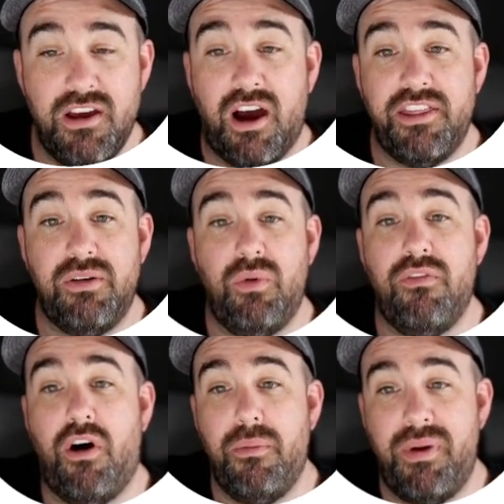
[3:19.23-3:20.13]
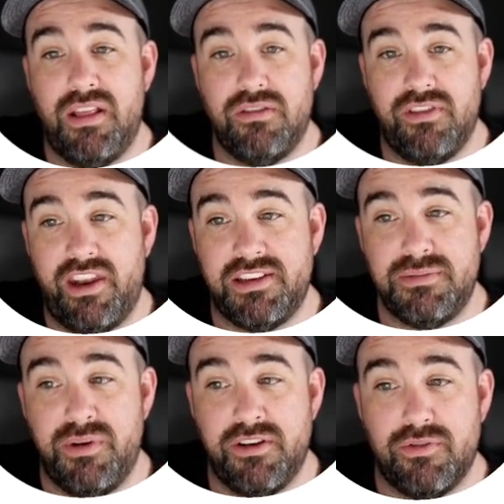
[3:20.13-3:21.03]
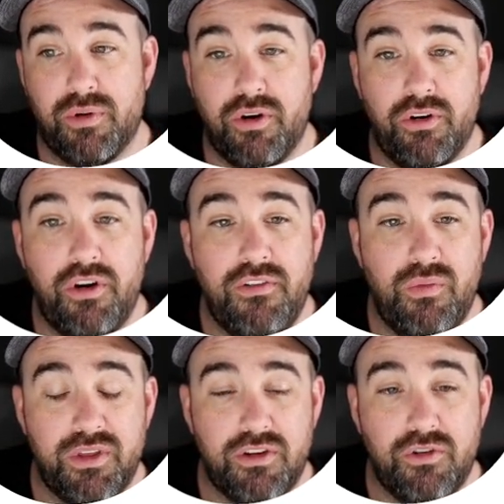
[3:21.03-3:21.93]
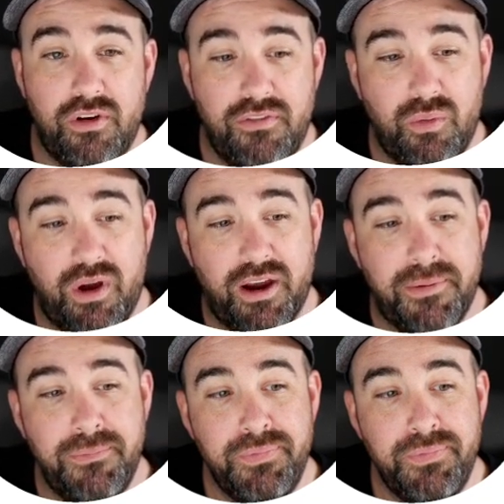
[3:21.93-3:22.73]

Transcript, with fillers: I think we've all been through that experience with Cordova, with Cordova where